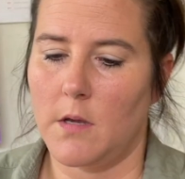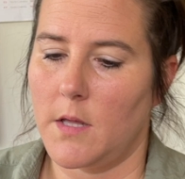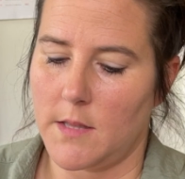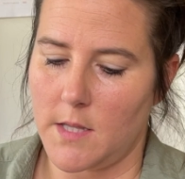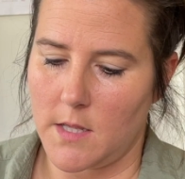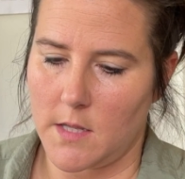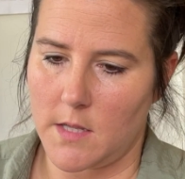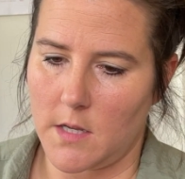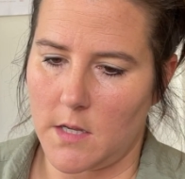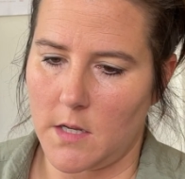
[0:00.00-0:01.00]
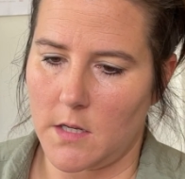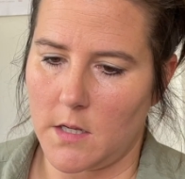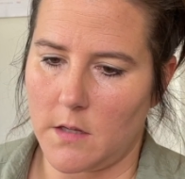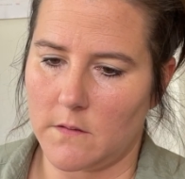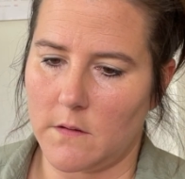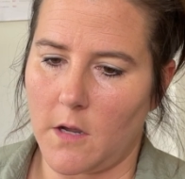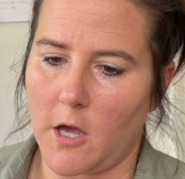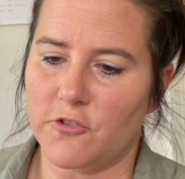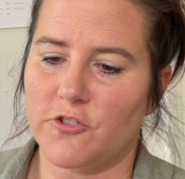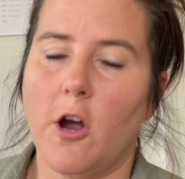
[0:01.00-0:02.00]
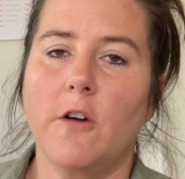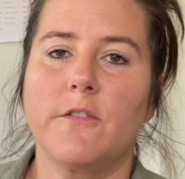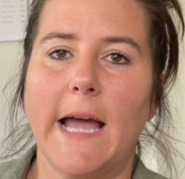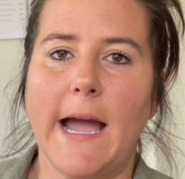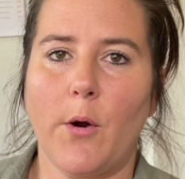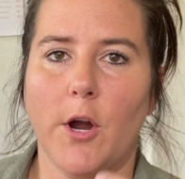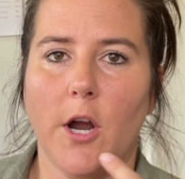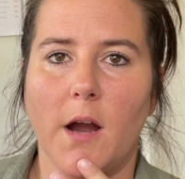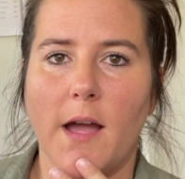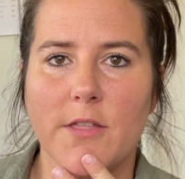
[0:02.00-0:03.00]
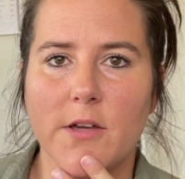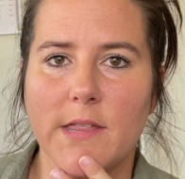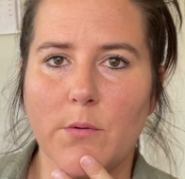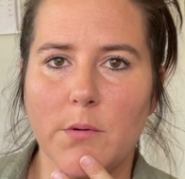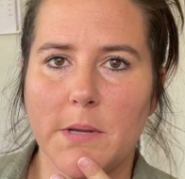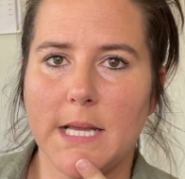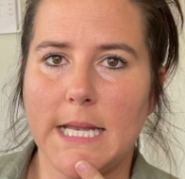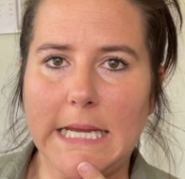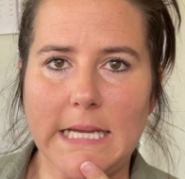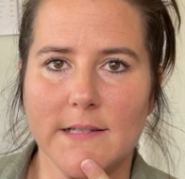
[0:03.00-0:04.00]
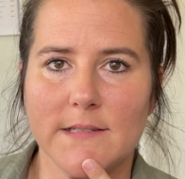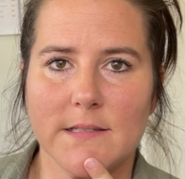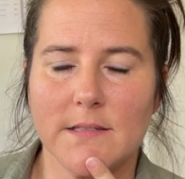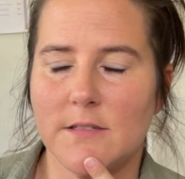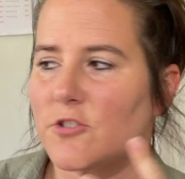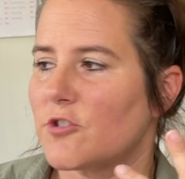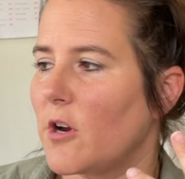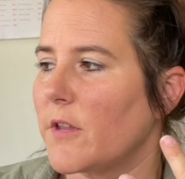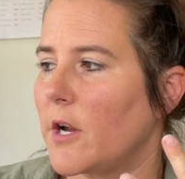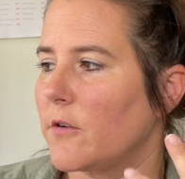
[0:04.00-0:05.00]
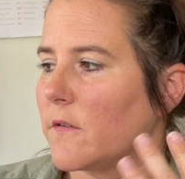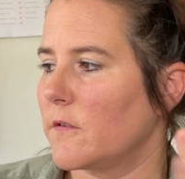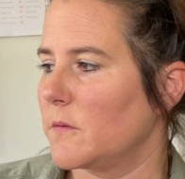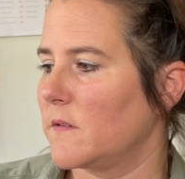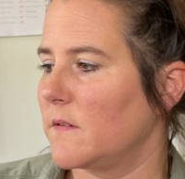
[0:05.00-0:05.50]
Then, straw flower. I thought that would be neat. Straw flowers, they're supposed to